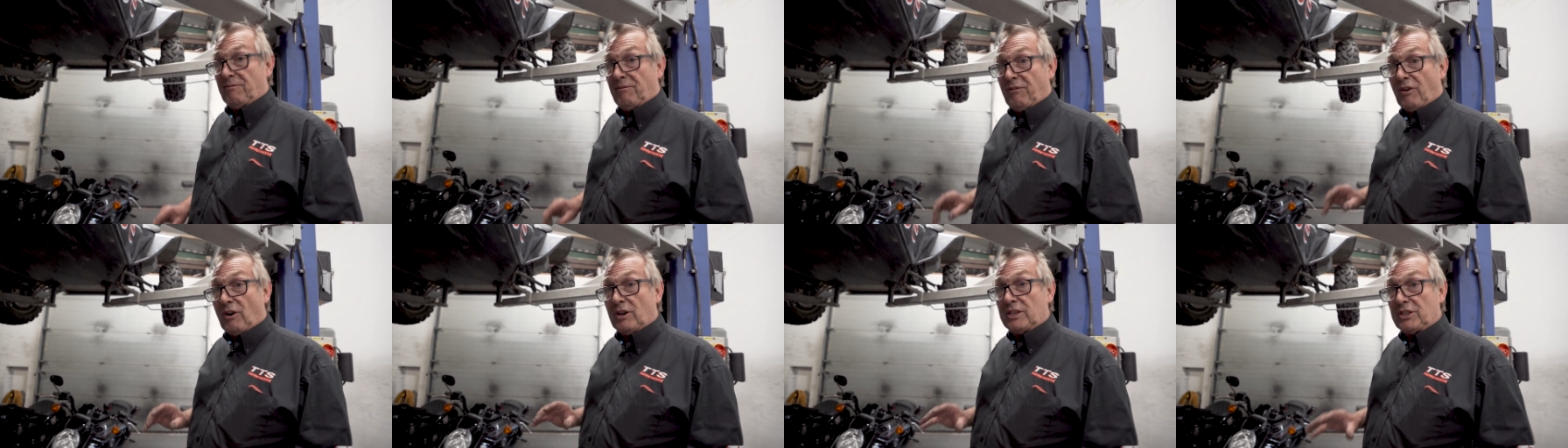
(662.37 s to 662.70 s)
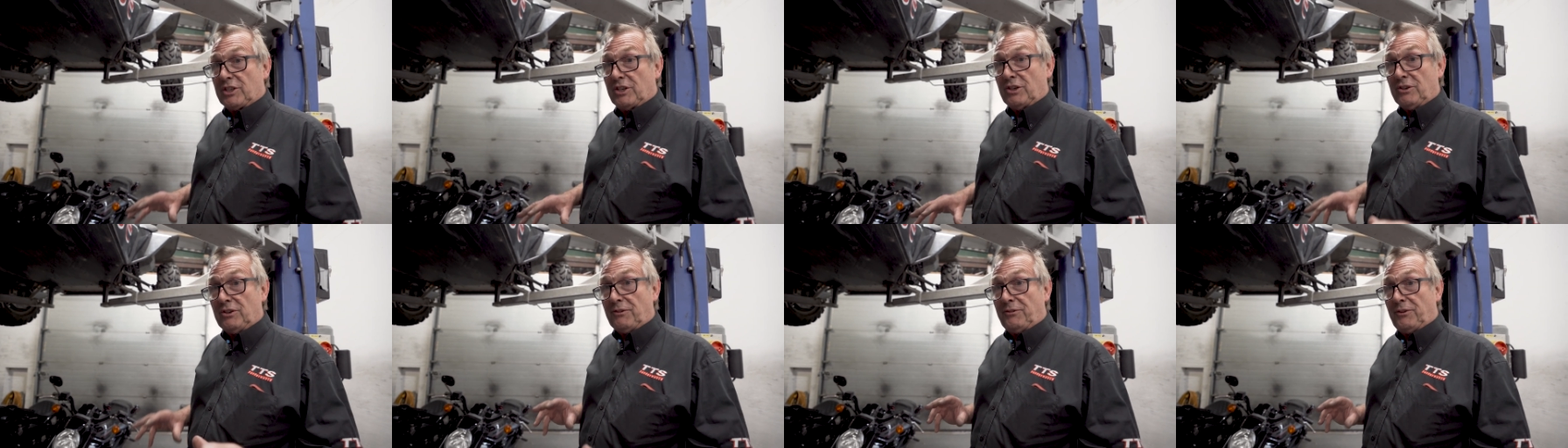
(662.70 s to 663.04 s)
fine
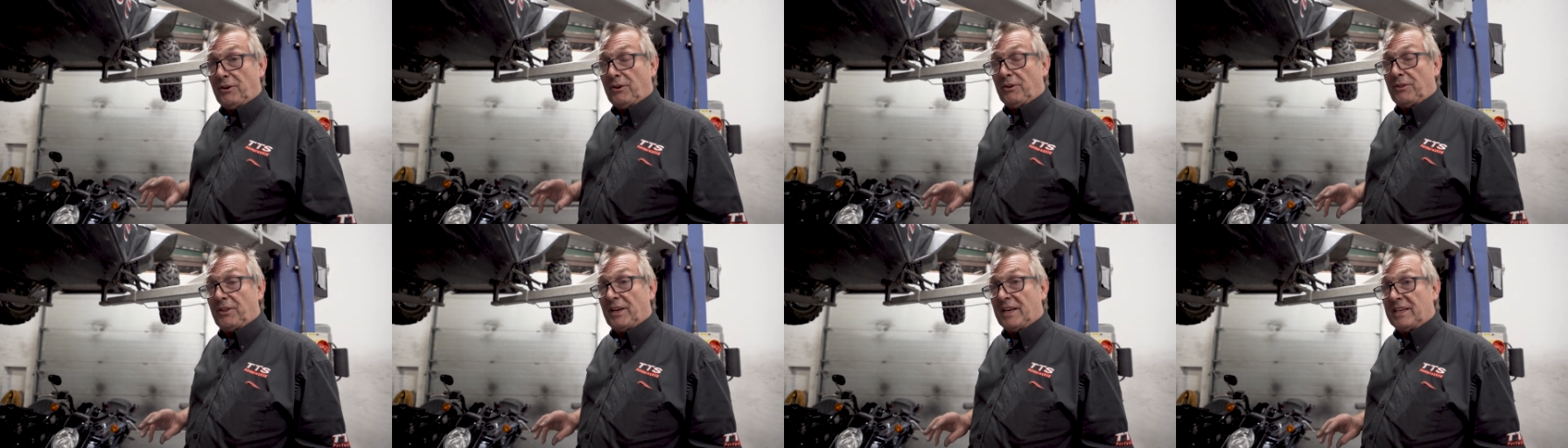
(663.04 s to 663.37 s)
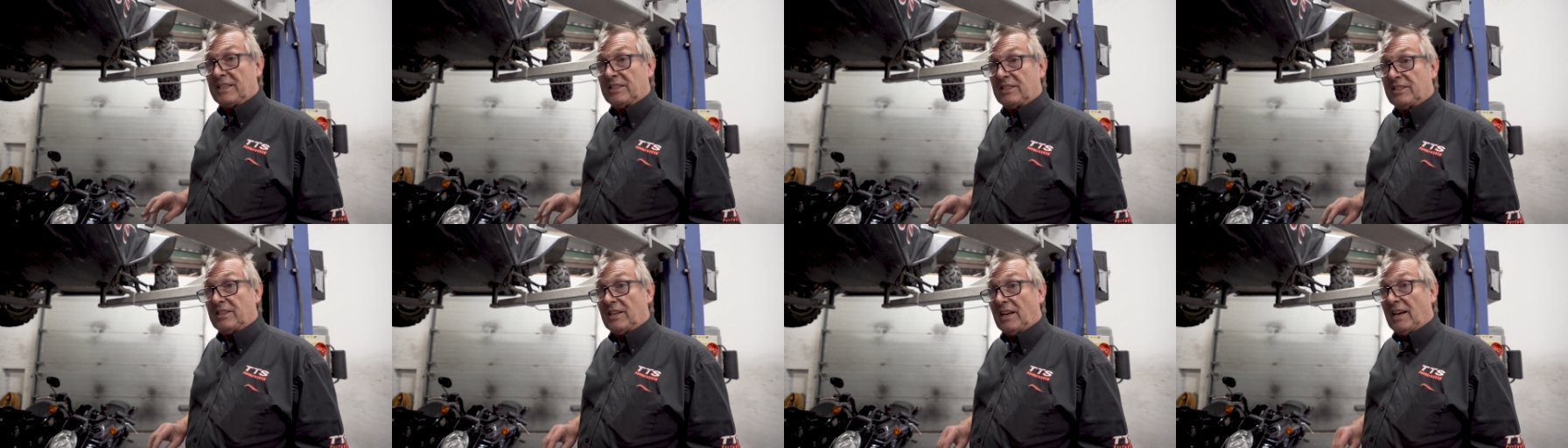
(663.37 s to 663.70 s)
tune a few
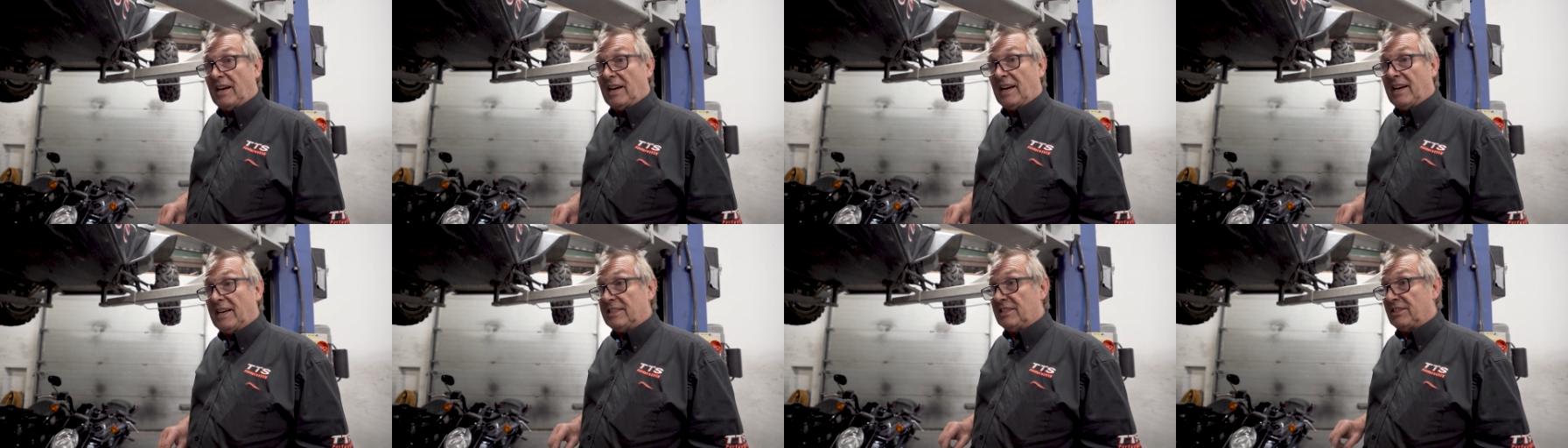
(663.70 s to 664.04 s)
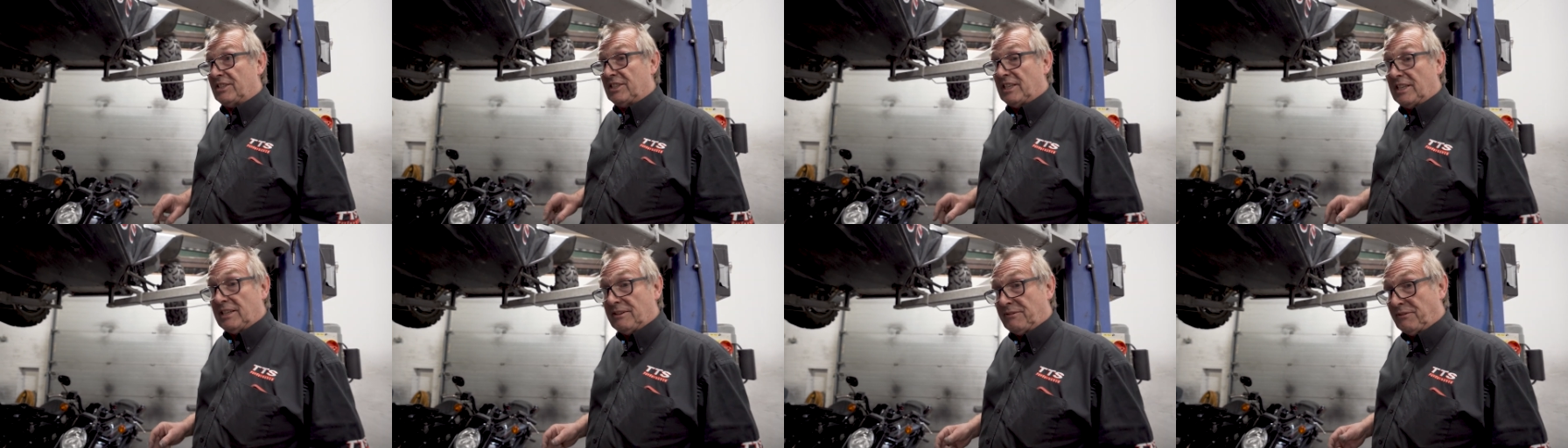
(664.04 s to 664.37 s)
things and
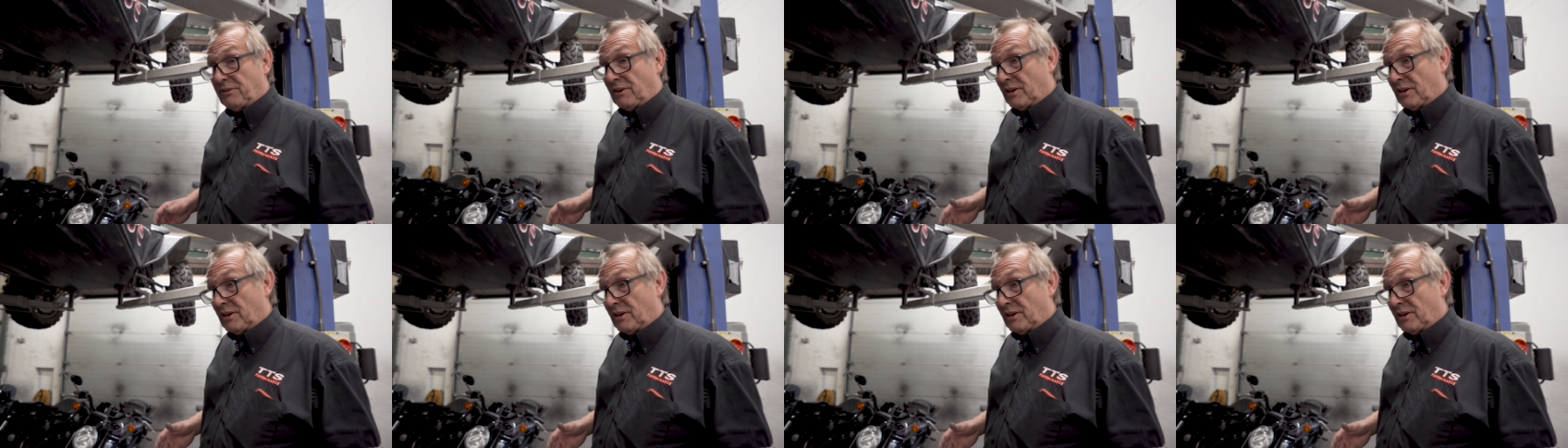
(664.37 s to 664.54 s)
see if